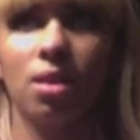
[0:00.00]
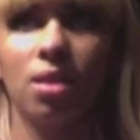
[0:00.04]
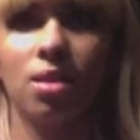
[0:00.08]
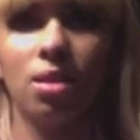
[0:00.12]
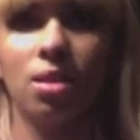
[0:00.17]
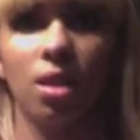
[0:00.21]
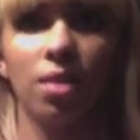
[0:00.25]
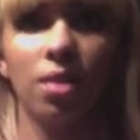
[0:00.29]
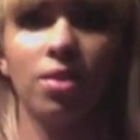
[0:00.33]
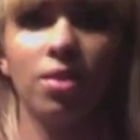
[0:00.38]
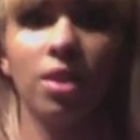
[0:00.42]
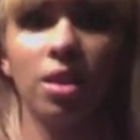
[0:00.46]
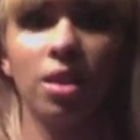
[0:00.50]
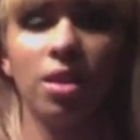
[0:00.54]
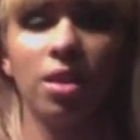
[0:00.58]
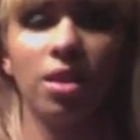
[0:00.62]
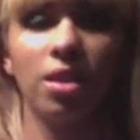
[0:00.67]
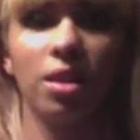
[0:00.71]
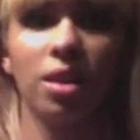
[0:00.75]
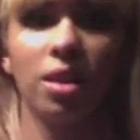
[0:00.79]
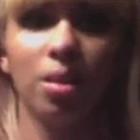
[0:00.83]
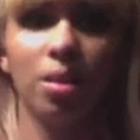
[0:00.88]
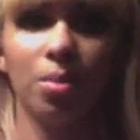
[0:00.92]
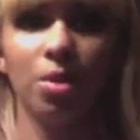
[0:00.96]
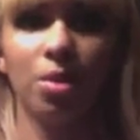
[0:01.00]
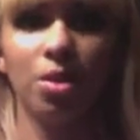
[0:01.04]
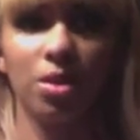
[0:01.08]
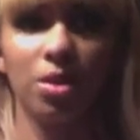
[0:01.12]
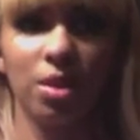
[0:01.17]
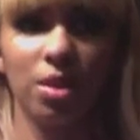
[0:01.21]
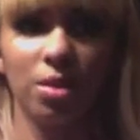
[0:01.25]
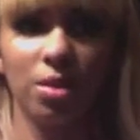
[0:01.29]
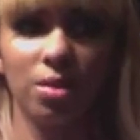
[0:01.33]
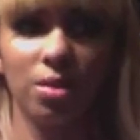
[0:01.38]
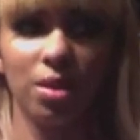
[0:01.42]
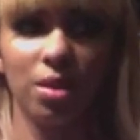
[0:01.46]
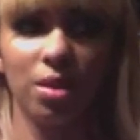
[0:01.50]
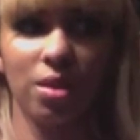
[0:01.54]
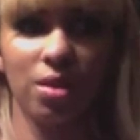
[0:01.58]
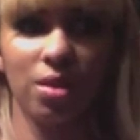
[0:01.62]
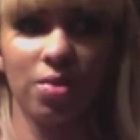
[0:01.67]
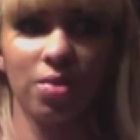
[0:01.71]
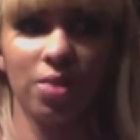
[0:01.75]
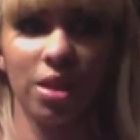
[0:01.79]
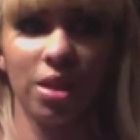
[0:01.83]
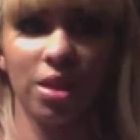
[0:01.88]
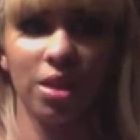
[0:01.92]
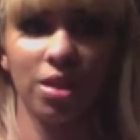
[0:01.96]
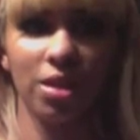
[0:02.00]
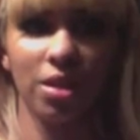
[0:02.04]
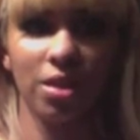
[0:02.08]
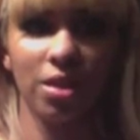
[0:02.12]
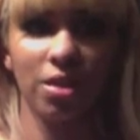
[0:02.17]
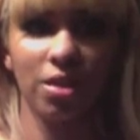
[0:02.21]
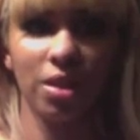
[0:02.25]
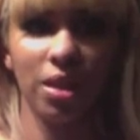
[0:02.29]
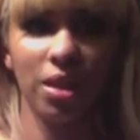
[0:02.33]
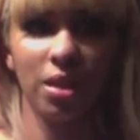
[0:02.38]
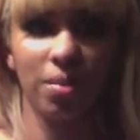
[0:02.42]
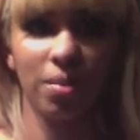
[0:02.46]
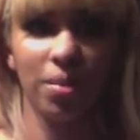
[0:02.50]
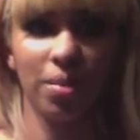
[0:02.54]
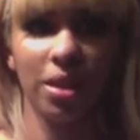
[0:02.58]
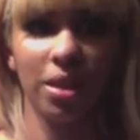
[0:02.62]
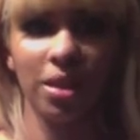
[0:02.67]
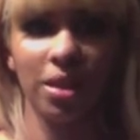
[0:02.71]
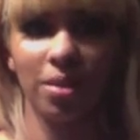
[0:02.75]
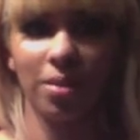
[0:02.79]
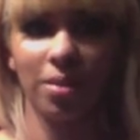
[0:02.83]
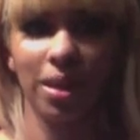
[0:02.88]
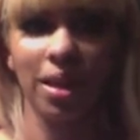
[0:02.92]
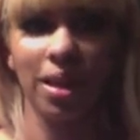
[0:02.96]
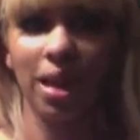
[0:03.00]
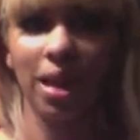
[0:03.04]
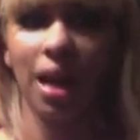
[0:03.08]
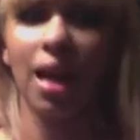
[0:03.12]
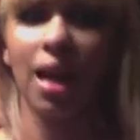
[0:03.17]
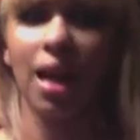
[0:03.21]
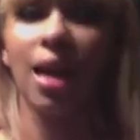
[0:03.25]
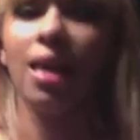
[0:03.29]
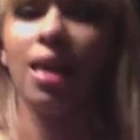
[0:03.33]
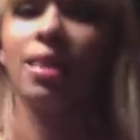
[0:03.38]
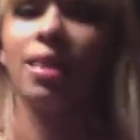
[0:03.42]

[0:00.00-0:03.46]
Dolph Ziggler and Alberto Del Rio are going to fight each other again at Money in the Bank. I